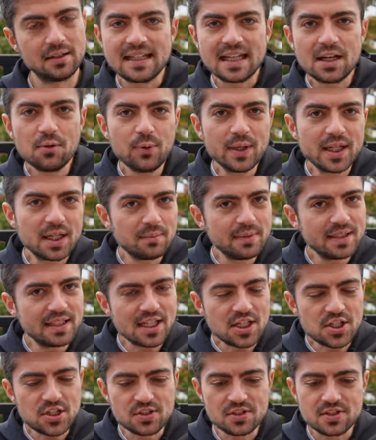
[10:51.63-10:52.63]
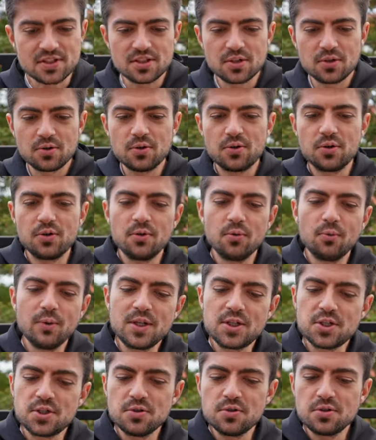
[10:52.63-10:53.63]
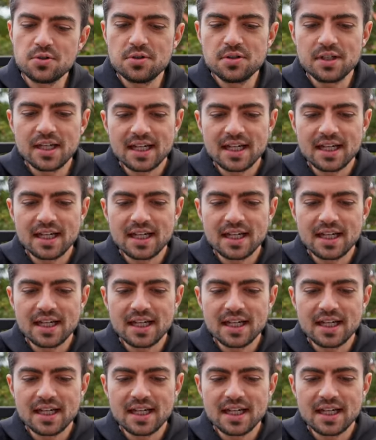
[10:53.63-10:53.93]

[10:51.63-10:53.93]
And now recommendations. So which shoe should